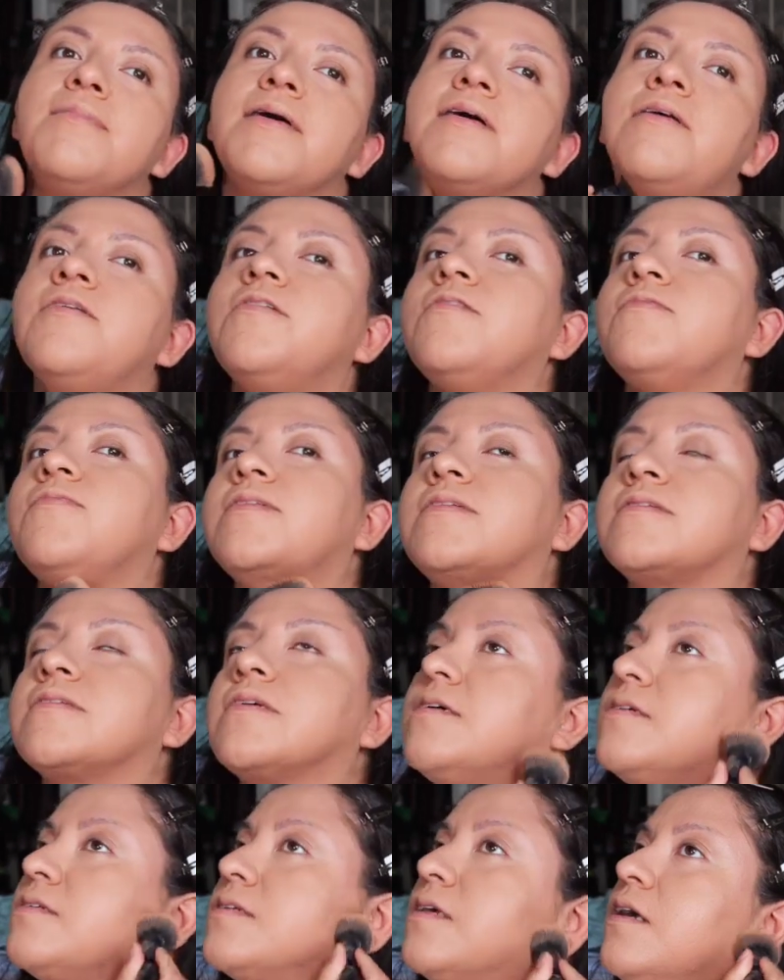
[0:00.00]
I don't know if it's
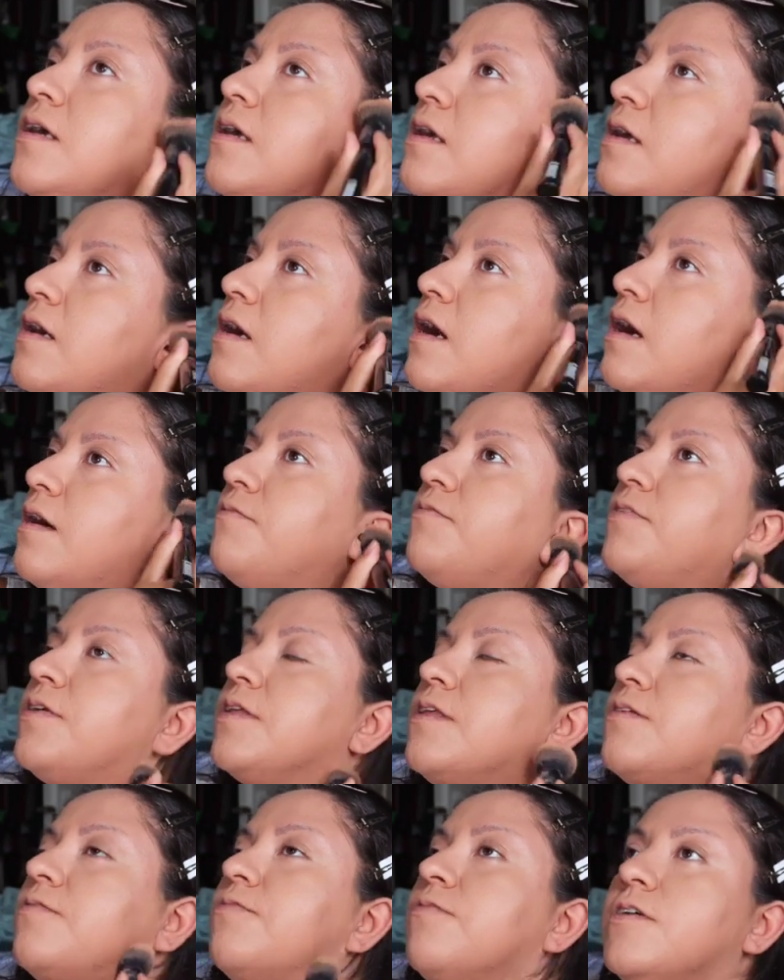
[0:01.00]
because I'm
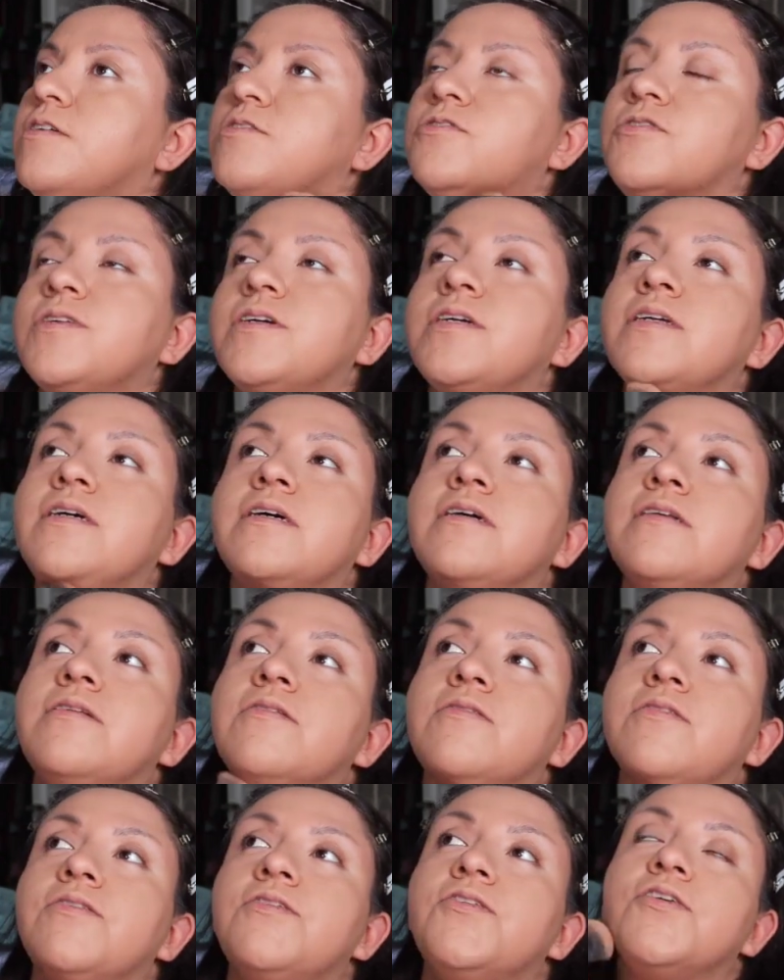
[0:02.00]
feeling frustrated
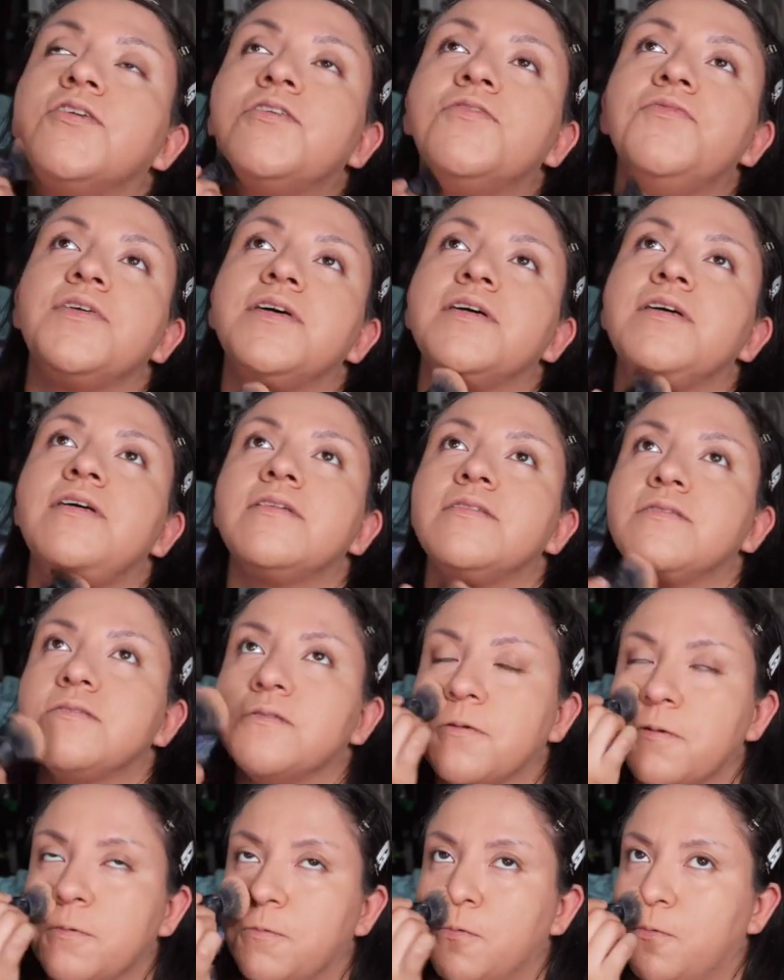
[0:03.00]
or nervous
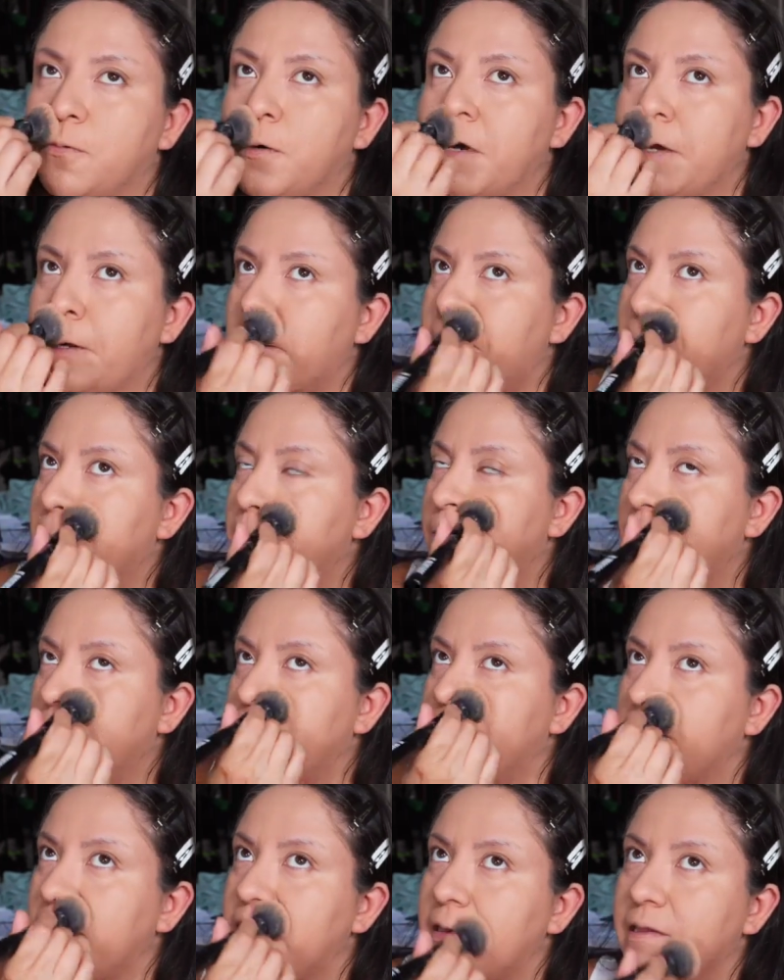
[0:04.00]
or what, but
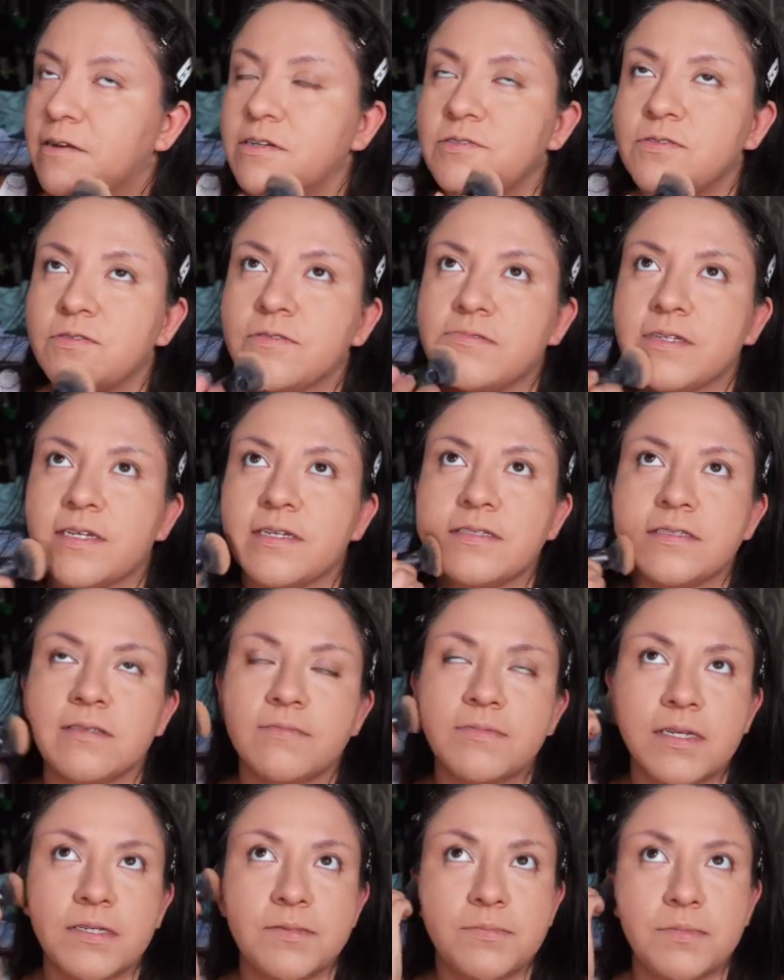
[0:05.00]
my ears will like
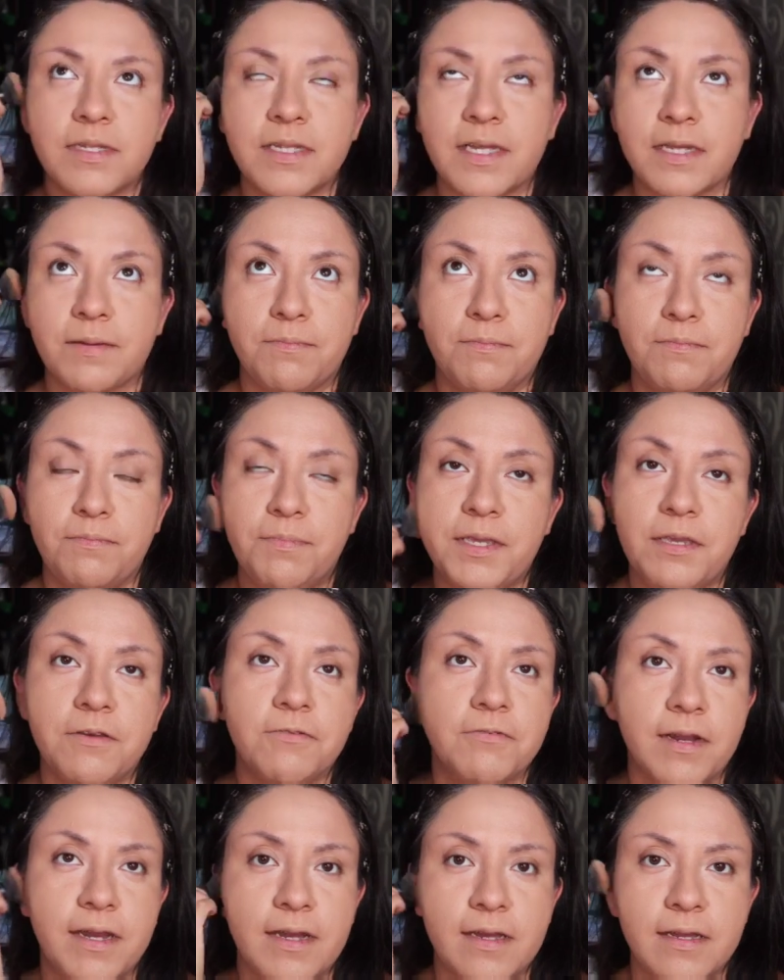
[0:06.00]
sometimes be like beet
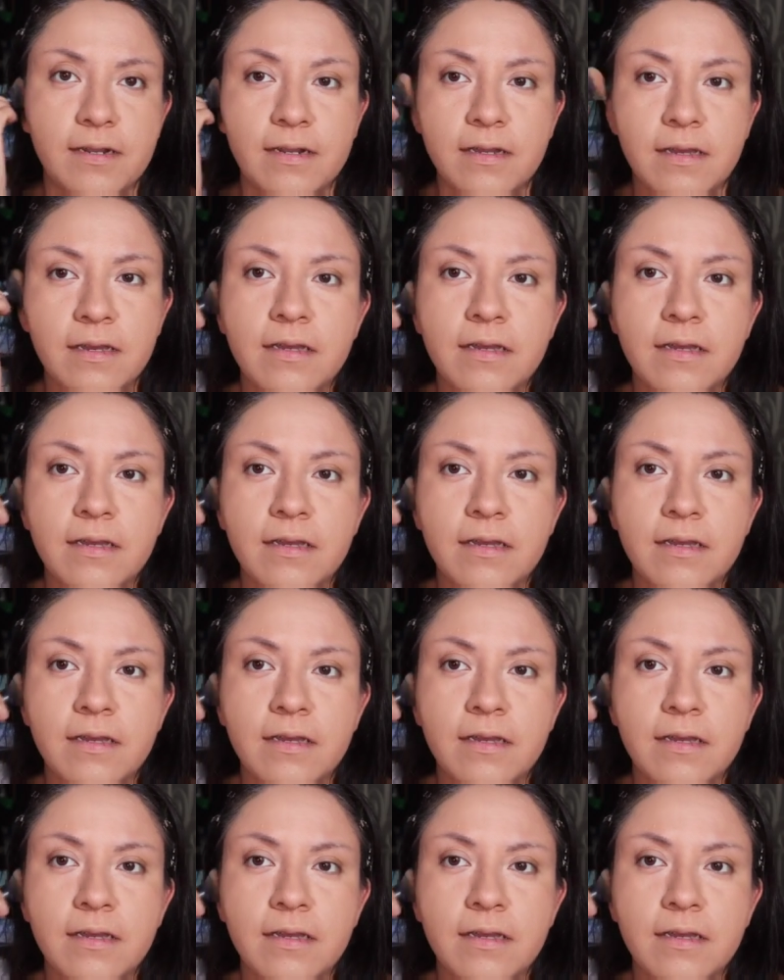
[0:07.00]
red.